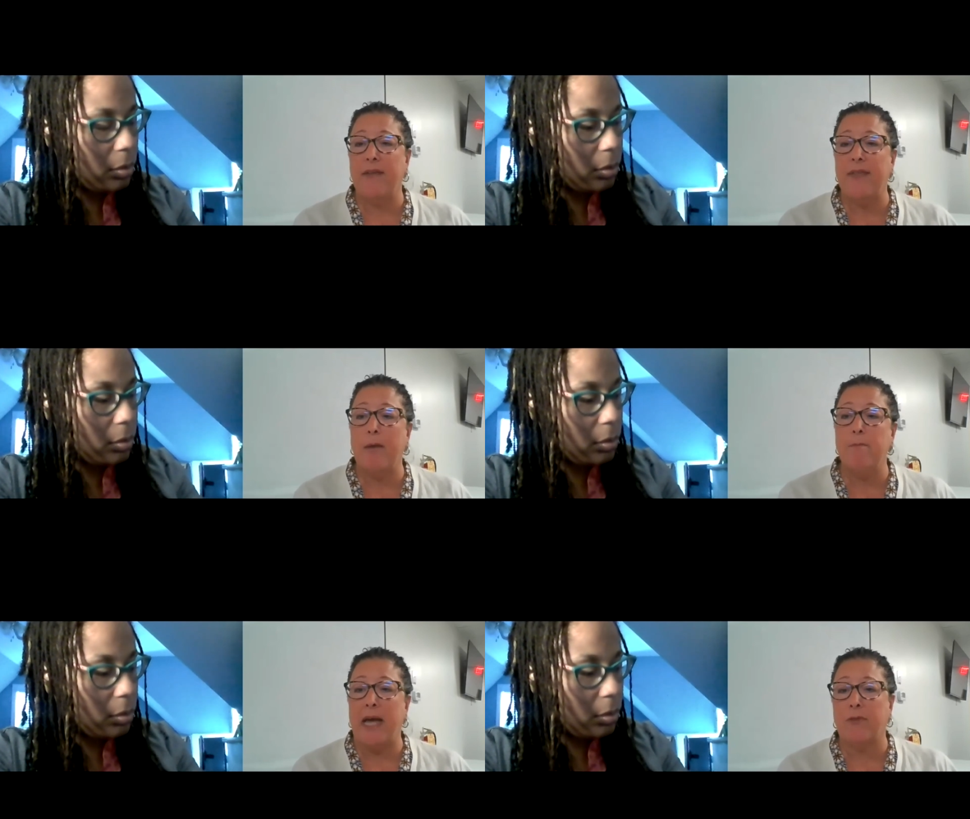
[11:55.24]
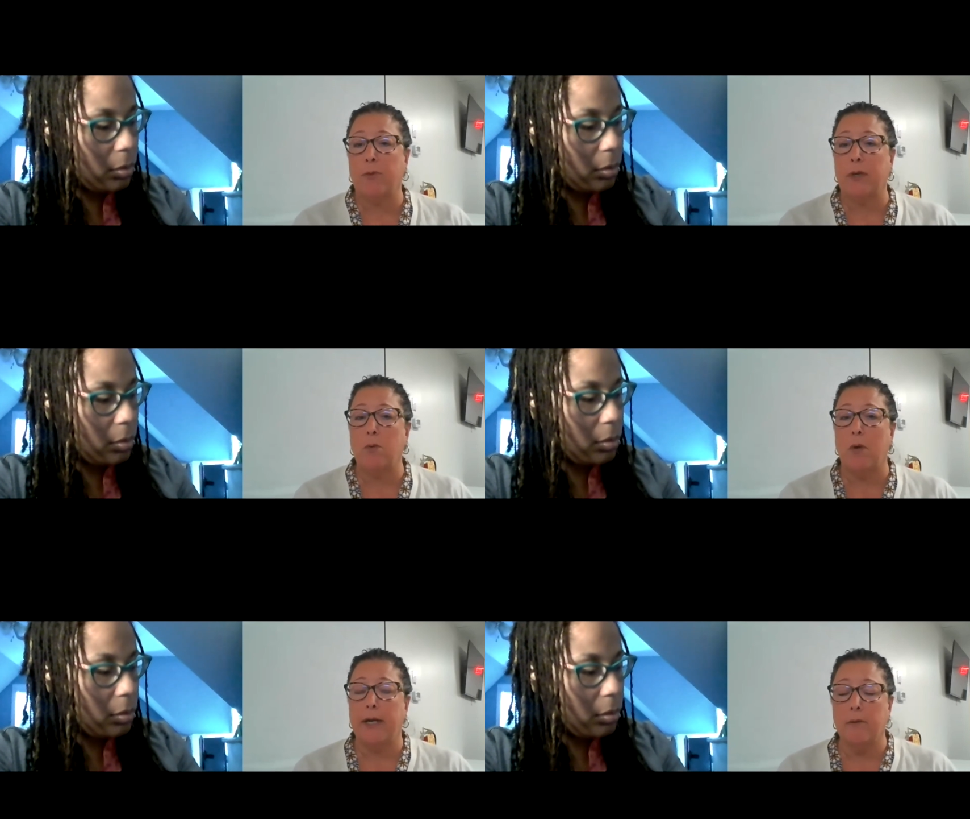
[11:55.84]
Speaker 1: that math
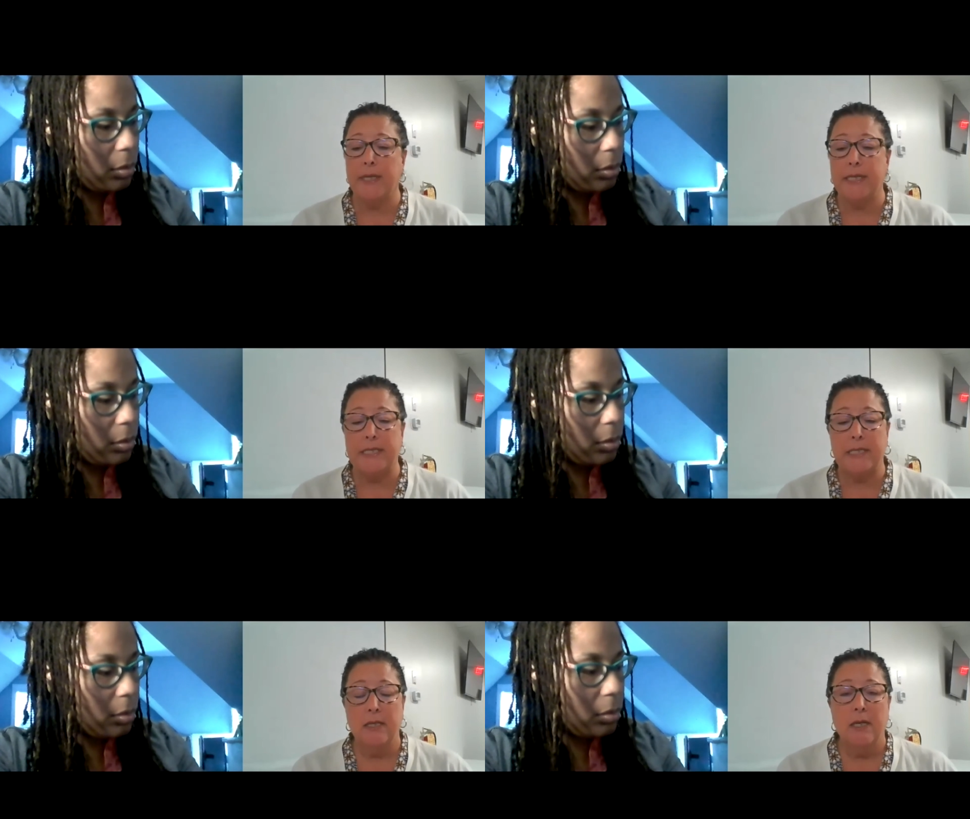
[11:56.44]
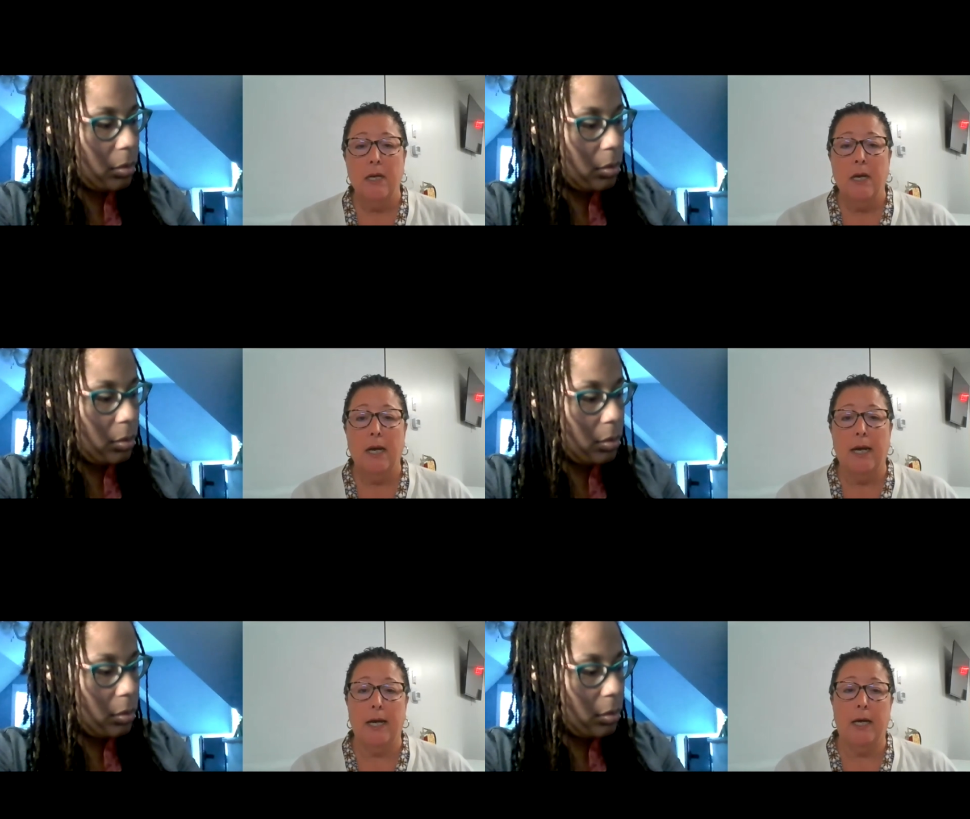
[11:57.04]
requirement.
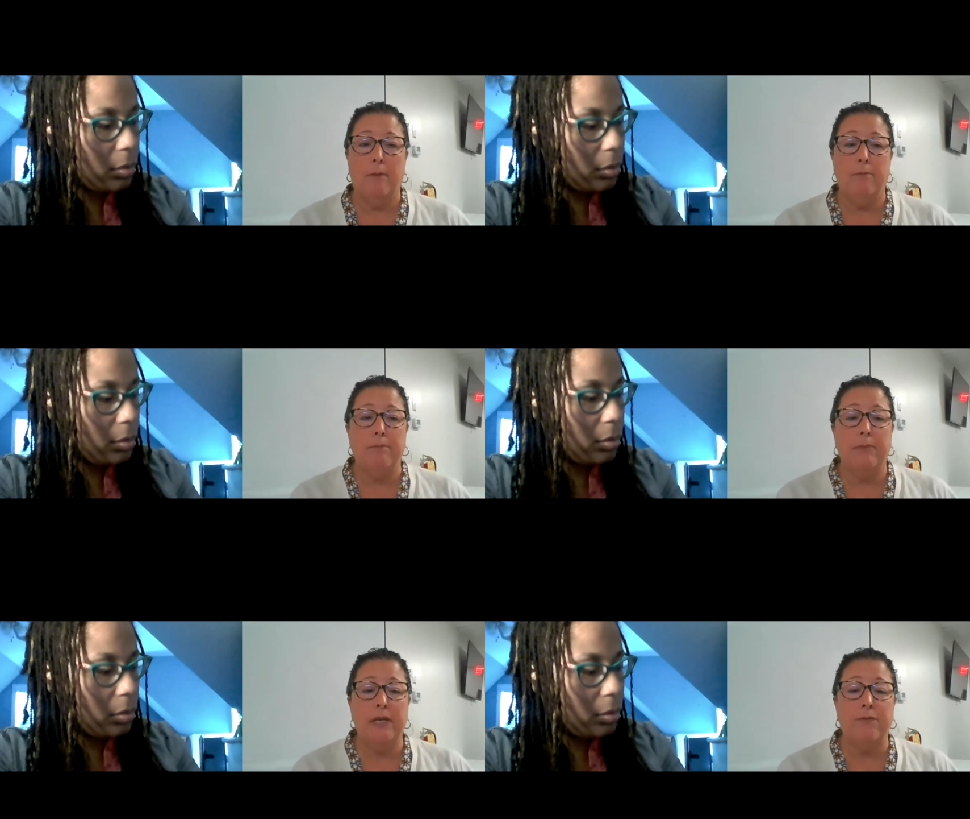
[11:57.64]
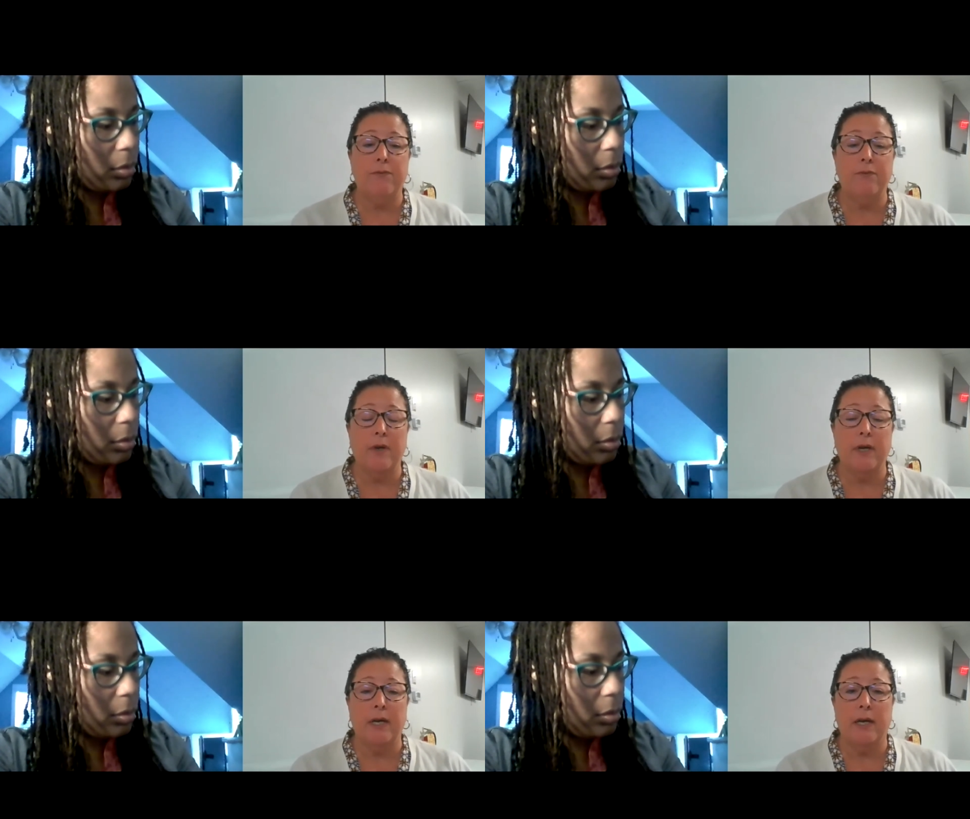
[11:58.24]
If
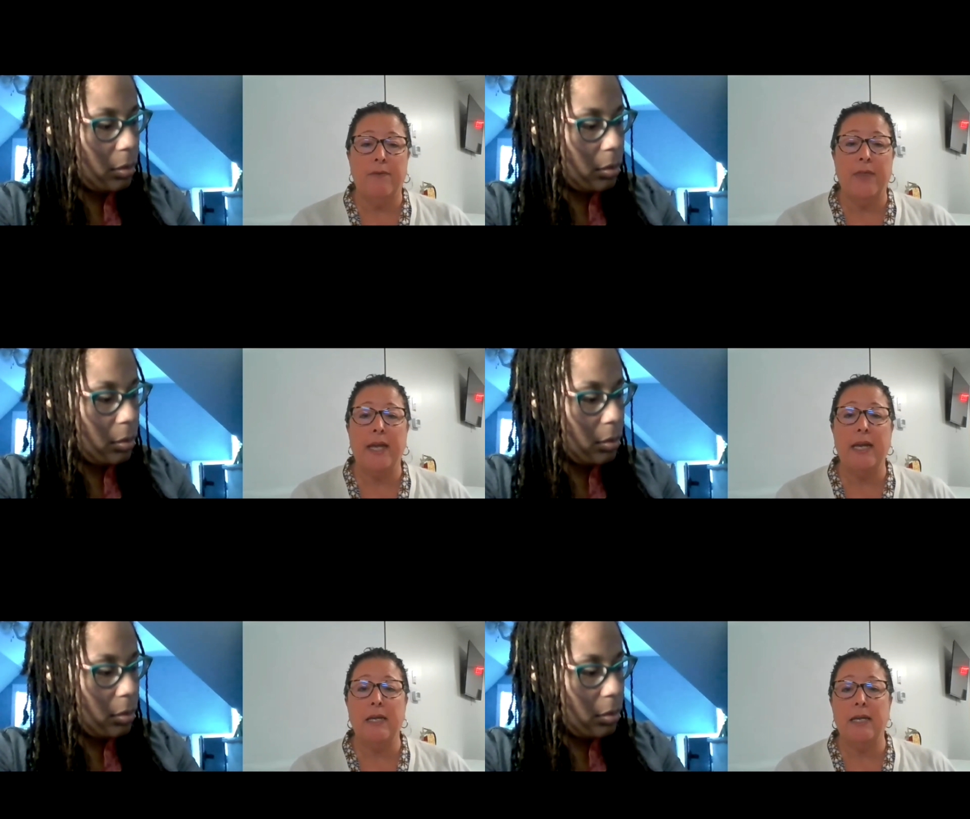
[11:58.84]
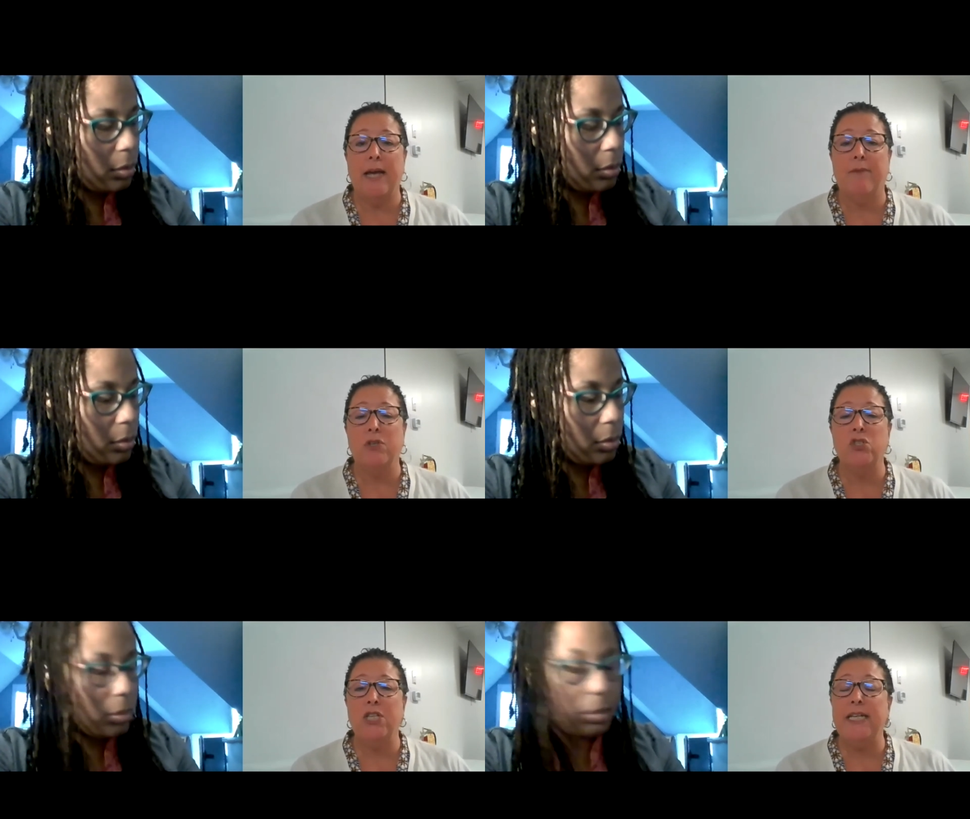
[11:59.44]
they have
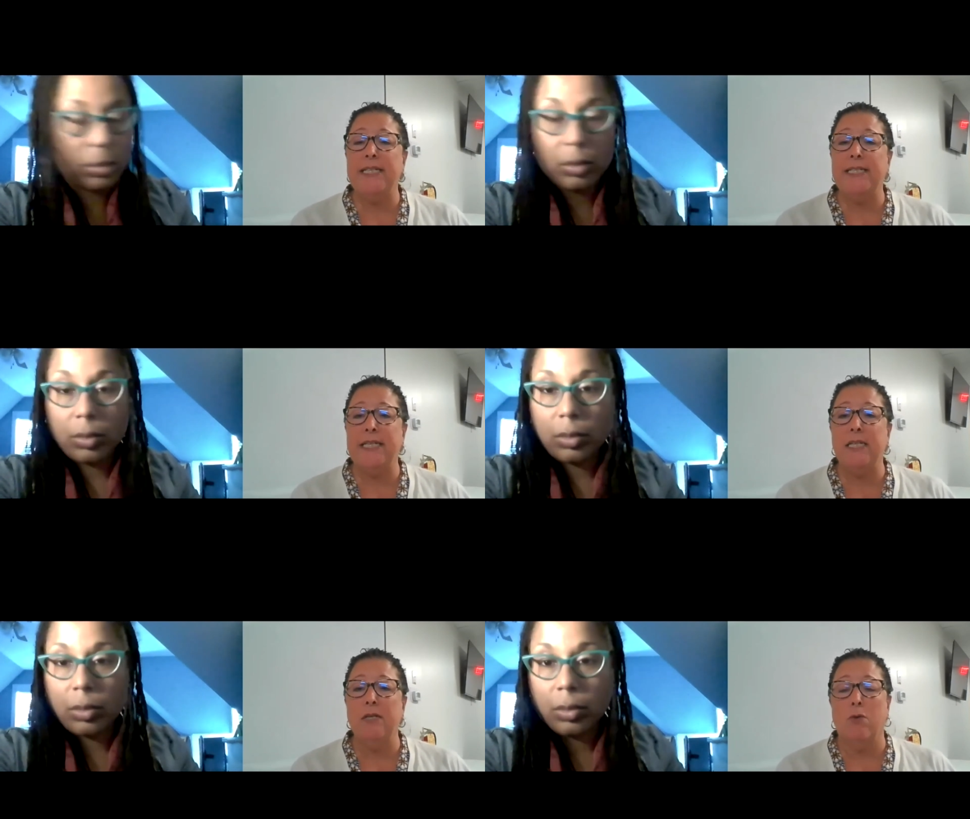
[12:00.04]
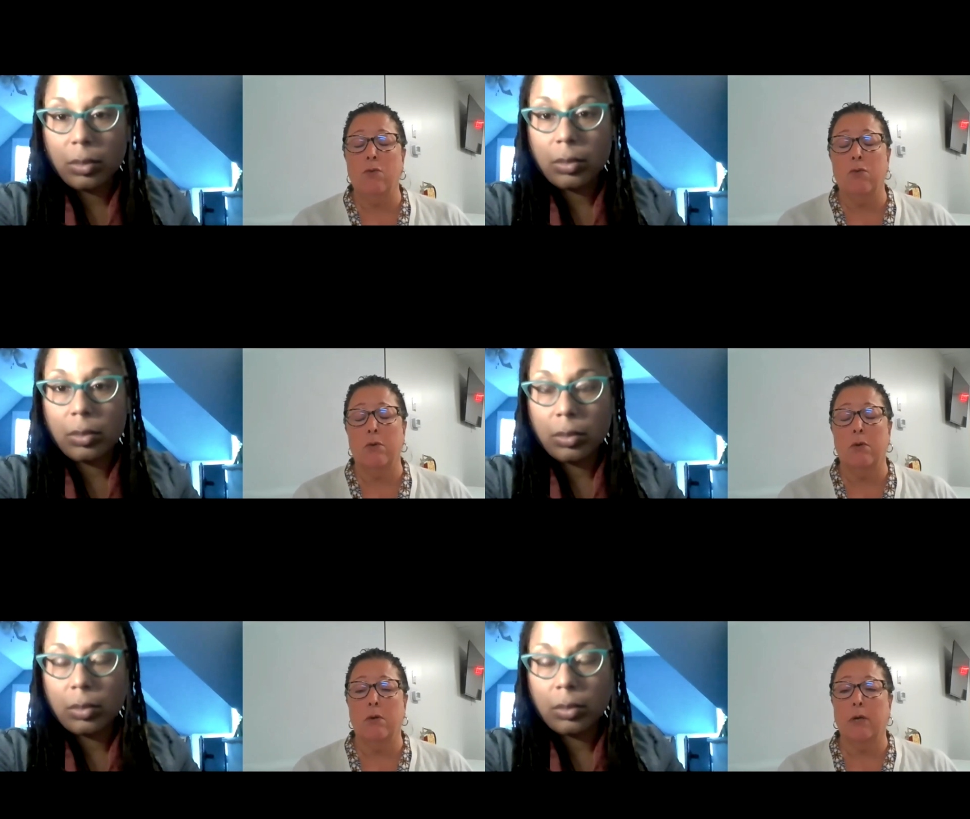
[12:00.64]
a GED
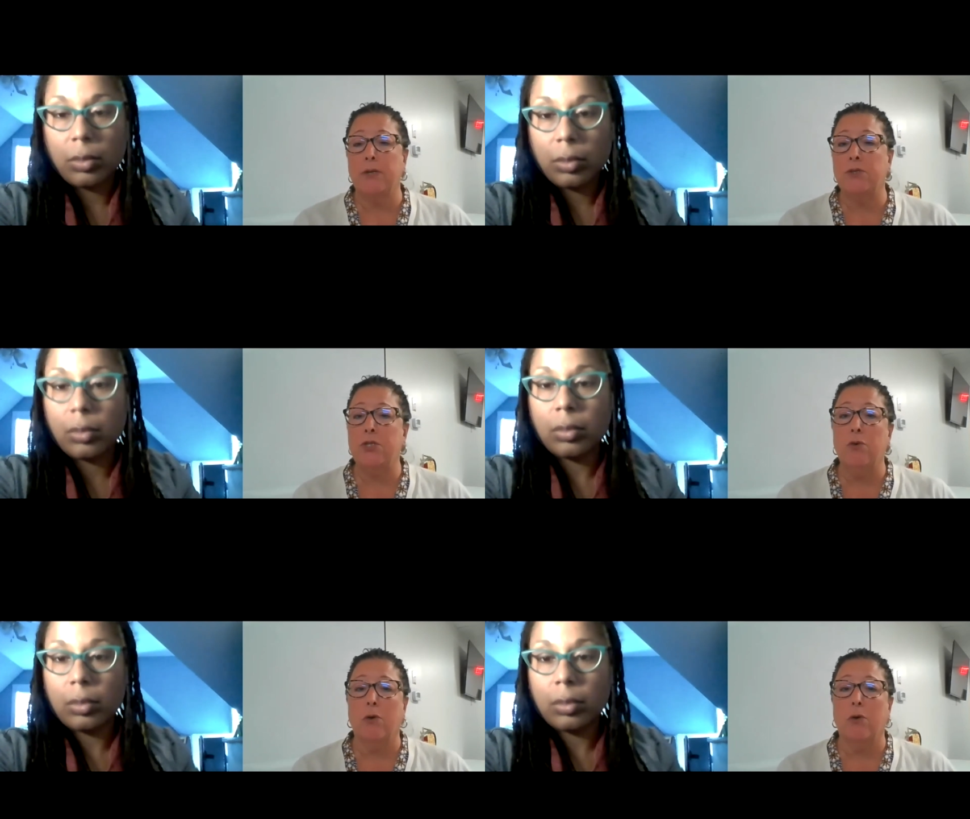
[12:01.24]
or a 2 or